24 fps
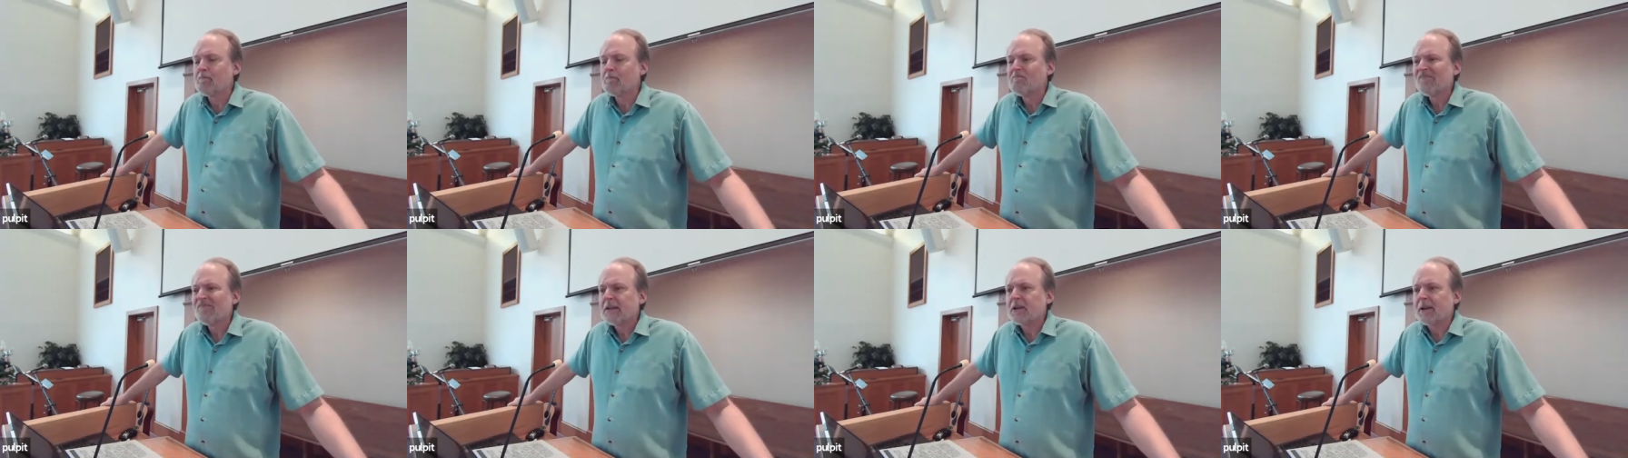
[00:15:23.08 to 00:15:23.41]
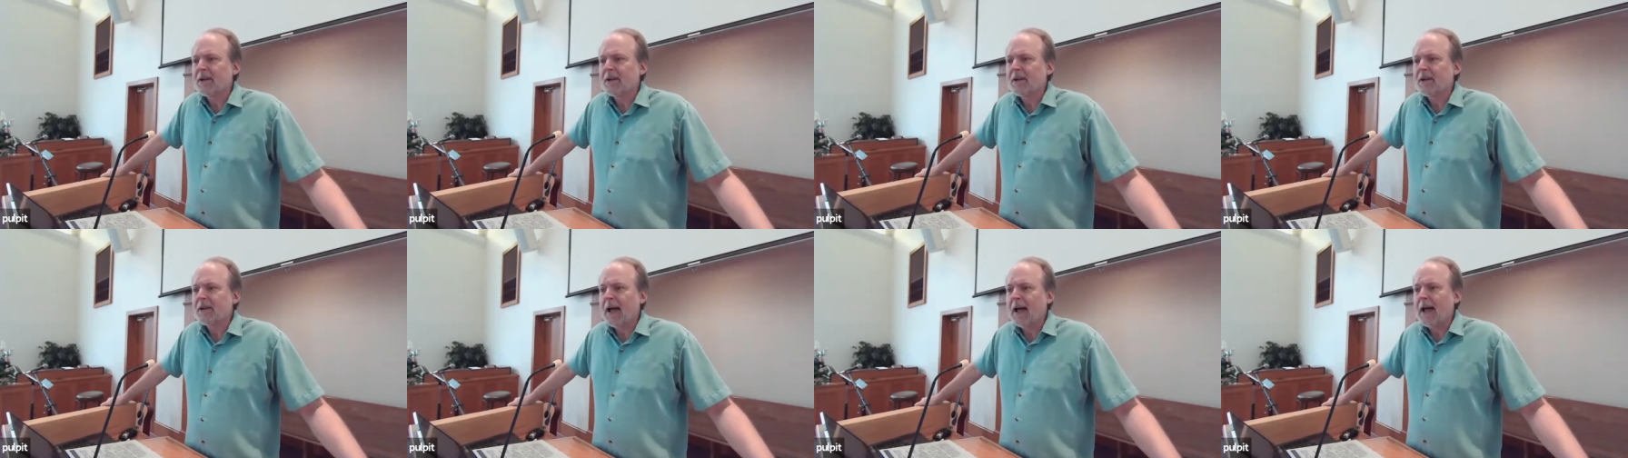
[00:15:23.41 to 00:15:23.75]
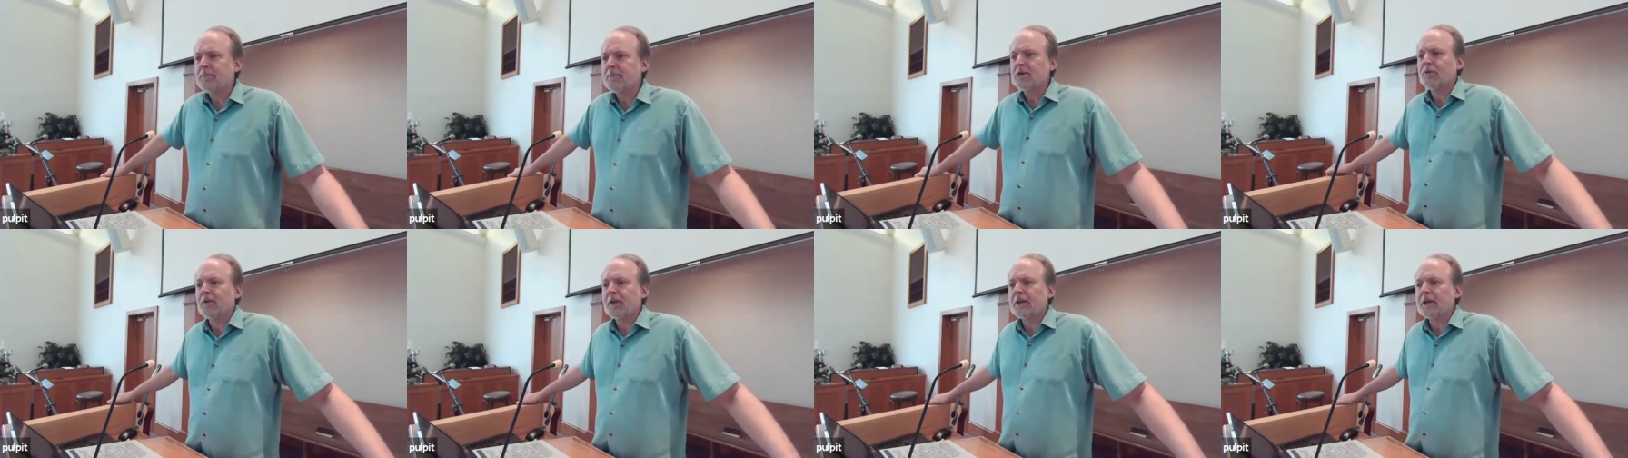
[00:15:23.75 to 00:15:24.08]

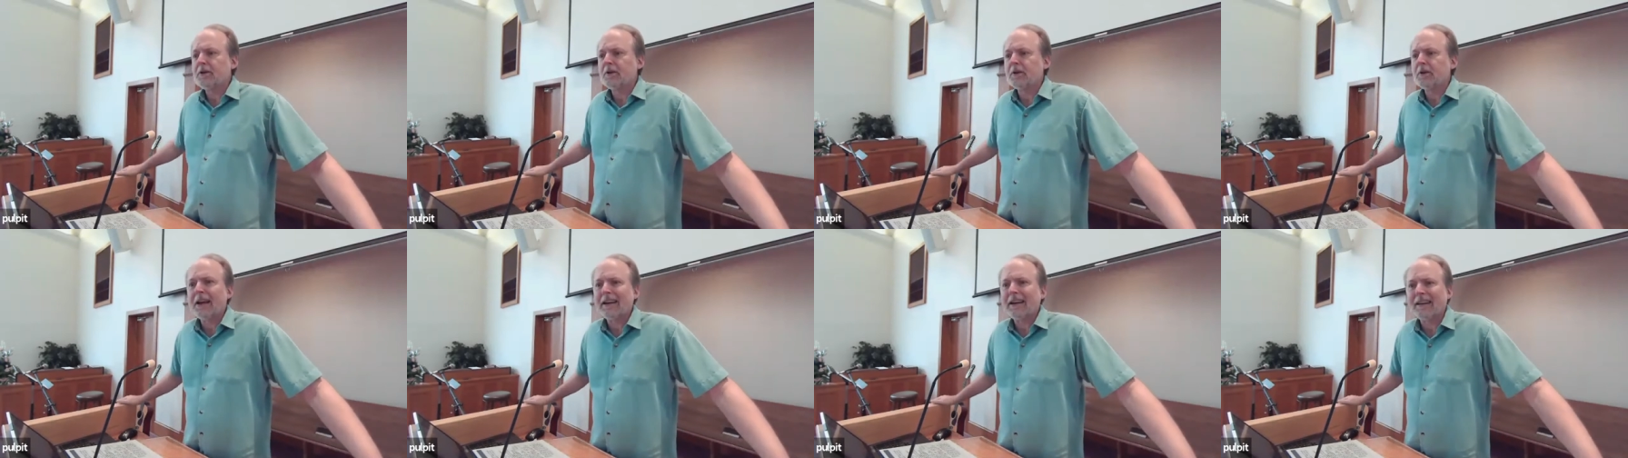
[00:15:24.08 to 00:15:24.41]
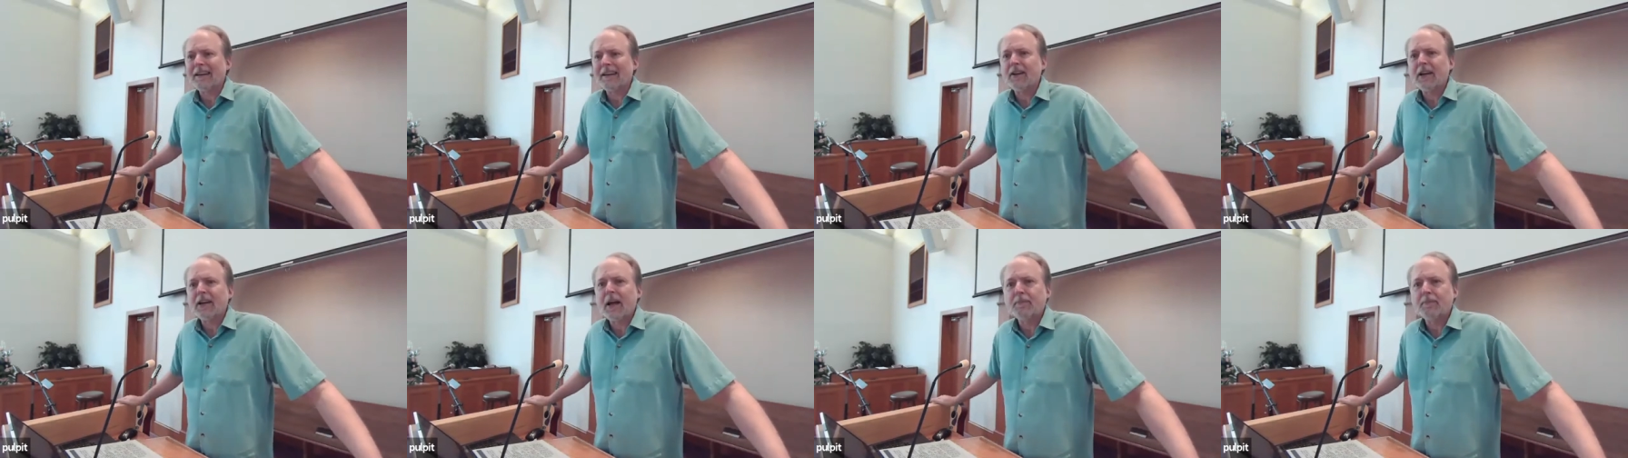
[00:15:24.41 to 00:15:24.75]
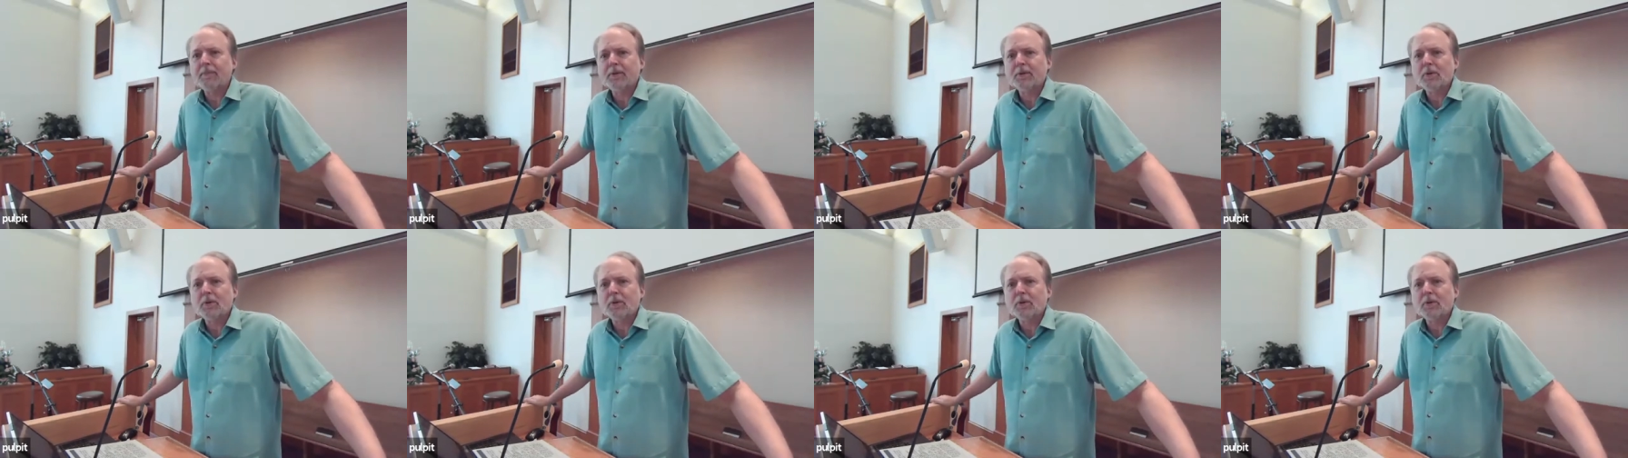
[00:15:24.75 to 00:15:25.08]
sometimes you think you're not
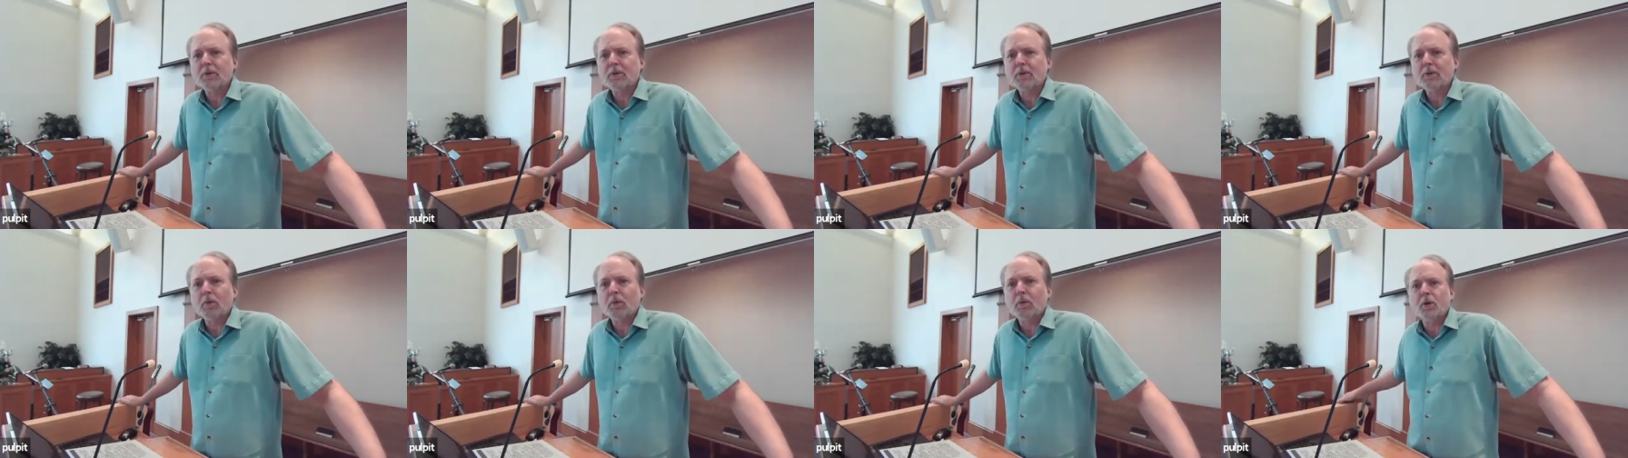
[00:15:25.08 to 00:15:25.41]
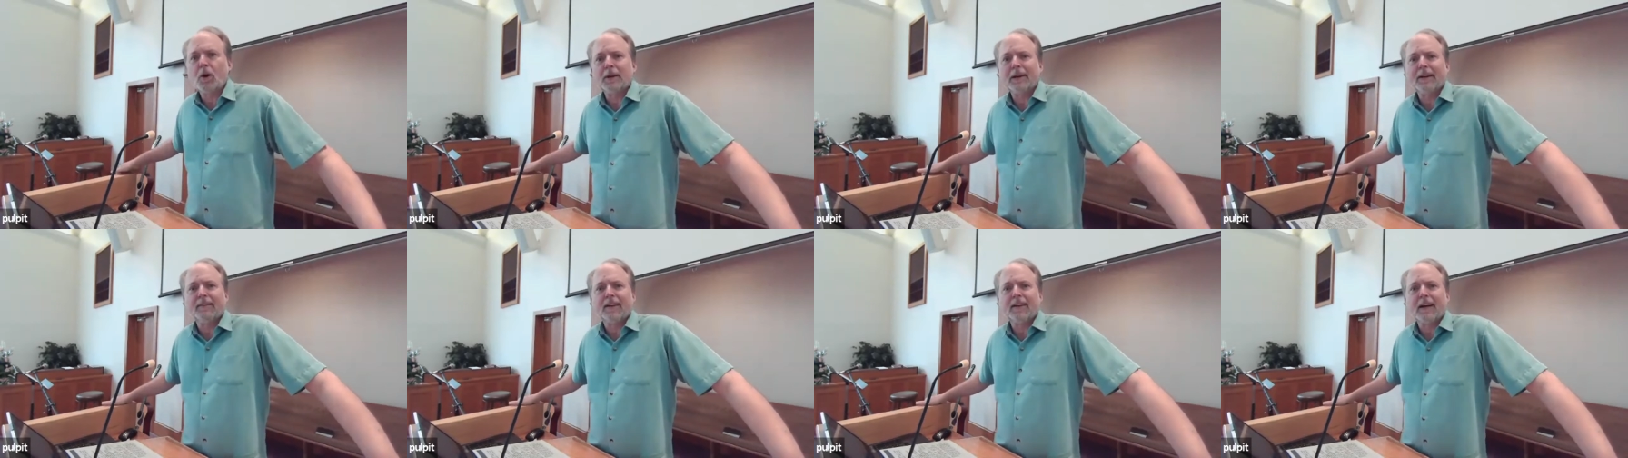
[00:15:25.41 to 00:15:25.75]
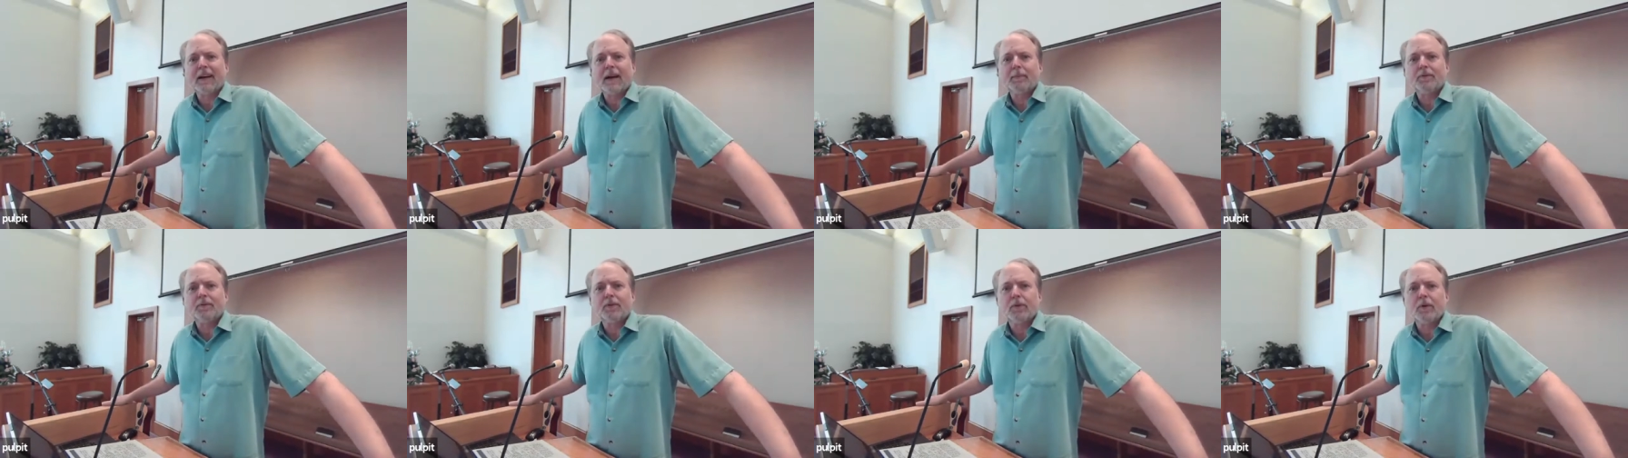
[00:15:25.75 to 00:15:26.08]
living up to what you ought to be
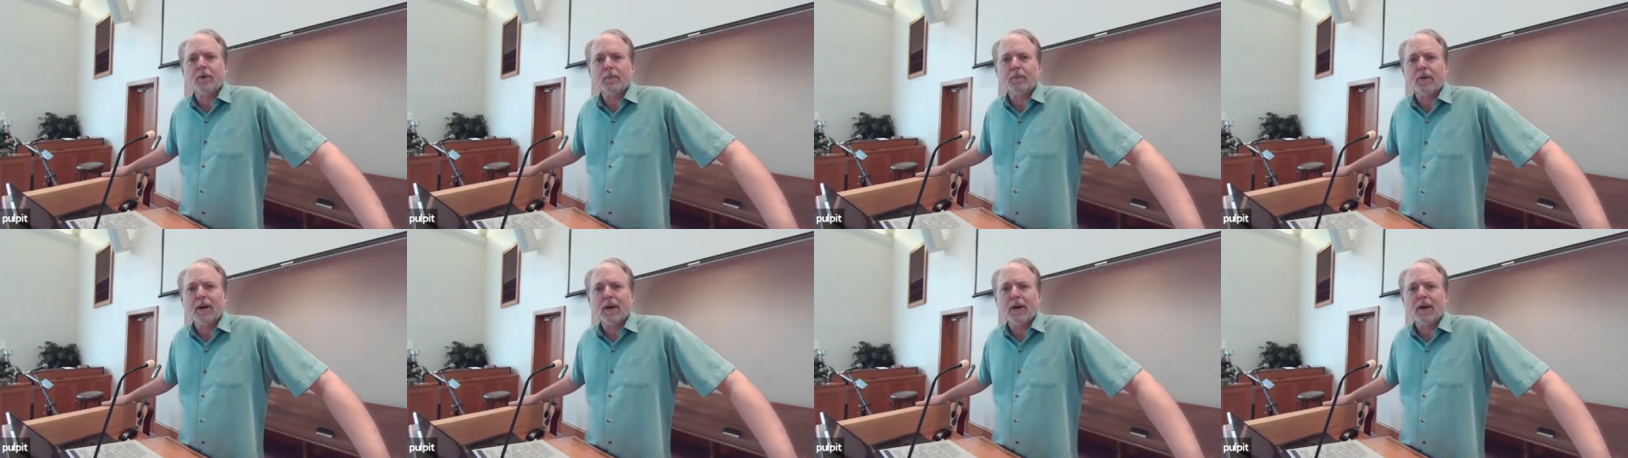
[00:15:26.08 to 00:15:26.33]
living up to,